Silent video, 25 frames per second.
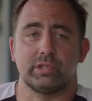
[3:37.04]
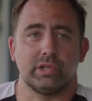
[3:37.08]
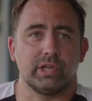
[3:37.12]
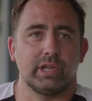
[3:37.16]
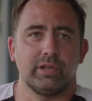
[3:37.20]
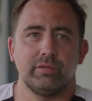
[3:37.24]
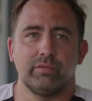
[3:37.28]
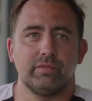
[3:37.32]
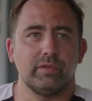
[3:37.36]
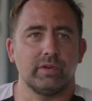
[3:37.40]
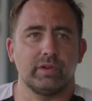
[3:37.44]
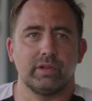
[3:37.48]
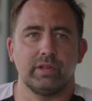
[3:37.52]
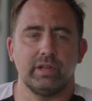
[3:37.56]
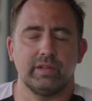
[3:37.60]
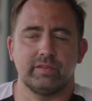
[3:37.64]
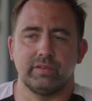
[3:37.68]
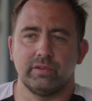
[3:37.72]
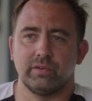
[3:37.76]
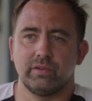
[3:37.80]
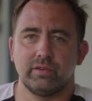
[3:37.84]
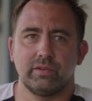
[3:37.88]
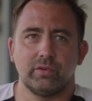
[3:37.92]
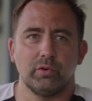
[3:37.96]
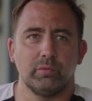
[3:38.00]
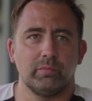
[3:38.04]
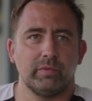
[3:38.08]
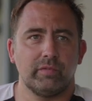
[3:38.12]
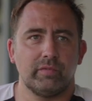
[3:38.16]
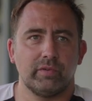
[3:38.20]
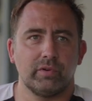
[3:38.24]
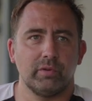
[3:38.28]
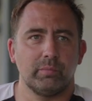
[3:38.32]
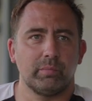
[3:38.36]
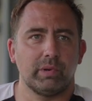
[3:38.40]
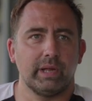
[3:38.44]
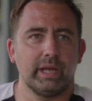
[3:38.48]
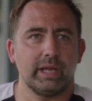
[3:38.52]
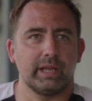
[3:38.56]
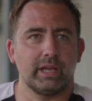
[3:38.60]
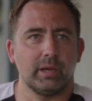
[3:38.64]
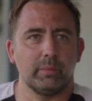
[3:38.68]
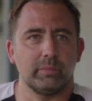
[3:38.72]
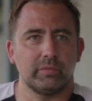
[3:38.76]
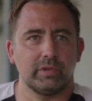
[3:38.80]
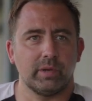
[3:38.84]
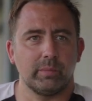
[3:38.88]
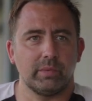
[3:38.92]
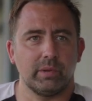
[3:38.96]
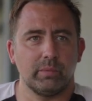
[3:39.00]
looking for, if a good player
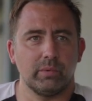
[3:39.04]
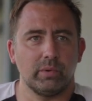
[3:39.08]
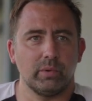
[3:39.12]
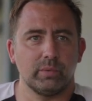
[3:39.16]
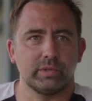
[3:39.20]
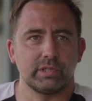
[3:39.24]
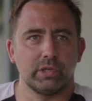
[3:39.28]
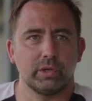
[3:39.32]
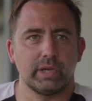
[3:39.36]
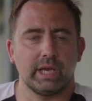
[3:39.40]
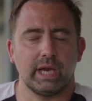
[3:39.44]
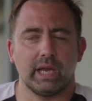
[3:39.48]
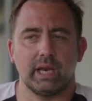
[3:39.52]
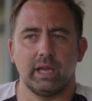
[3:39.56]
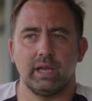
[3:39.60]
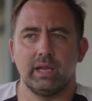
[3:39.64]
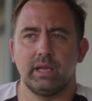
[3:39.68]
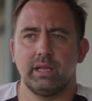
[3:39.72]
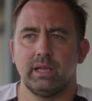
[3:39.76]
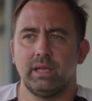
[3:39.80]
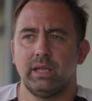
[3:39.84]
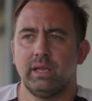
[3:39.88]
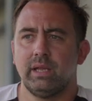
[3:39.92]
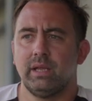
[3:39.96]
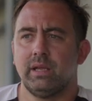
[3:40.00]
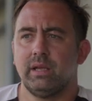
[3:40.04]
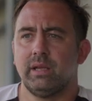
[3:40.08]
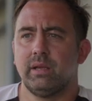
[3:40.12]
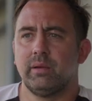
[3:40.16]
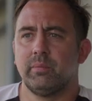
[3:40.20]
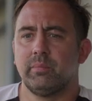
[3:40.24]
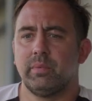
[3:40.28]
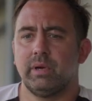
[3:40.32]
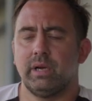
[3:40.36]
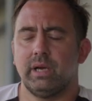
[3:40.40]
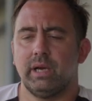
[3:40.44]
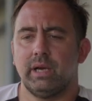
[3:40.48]
comes up then we'll always look at it. Mm-hmm. But